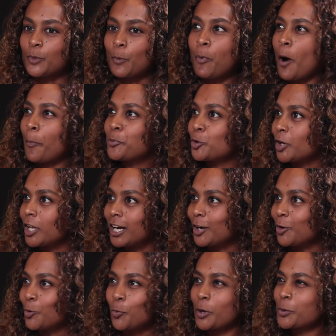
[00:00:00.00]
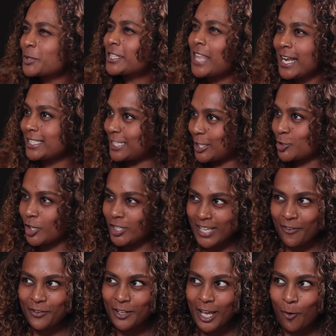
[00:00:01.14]
popular, or what was that dish? Because I
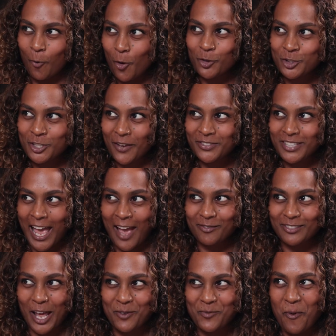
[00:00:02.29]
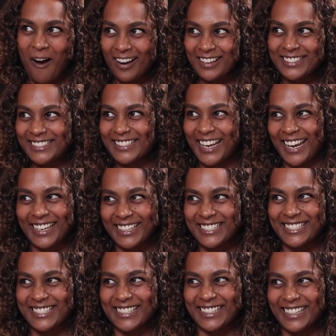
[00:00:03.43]
feel like all chefs have that one
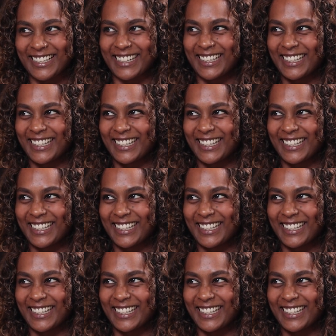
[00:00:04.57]
dish.